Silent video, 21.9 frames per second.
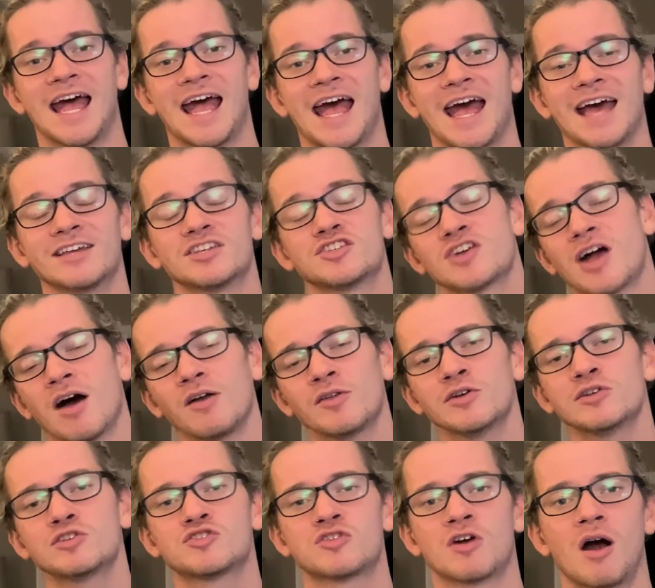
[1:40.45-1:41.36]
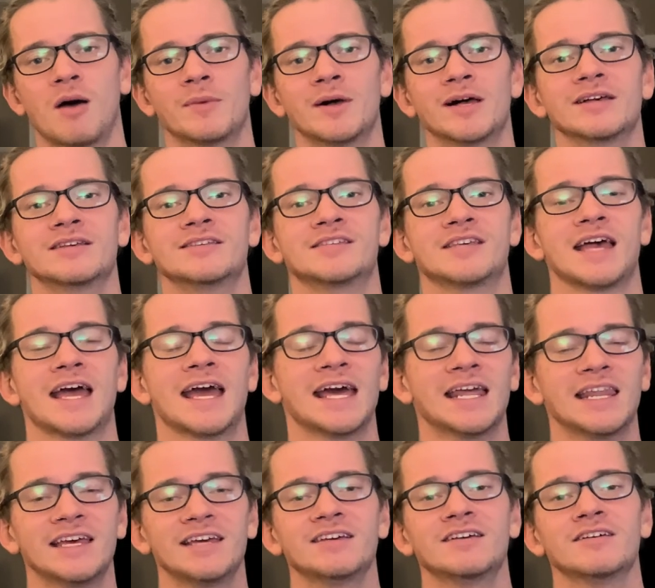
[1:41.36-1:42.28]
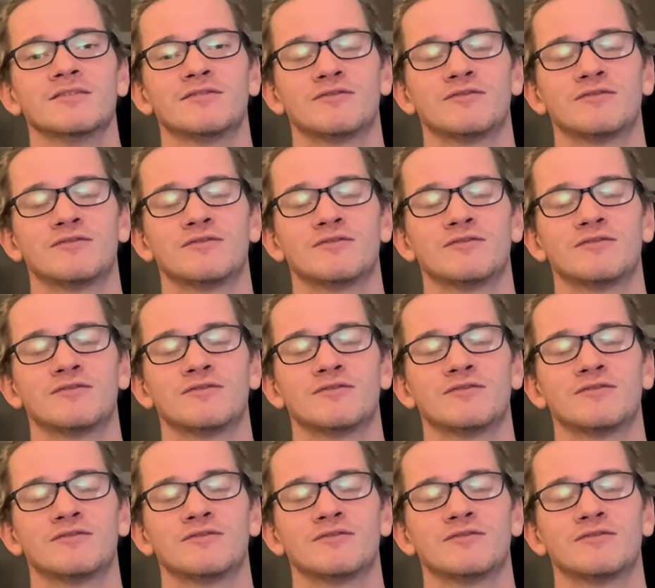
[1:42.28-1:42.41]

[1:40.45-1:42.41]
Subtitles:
And childhood trauma is any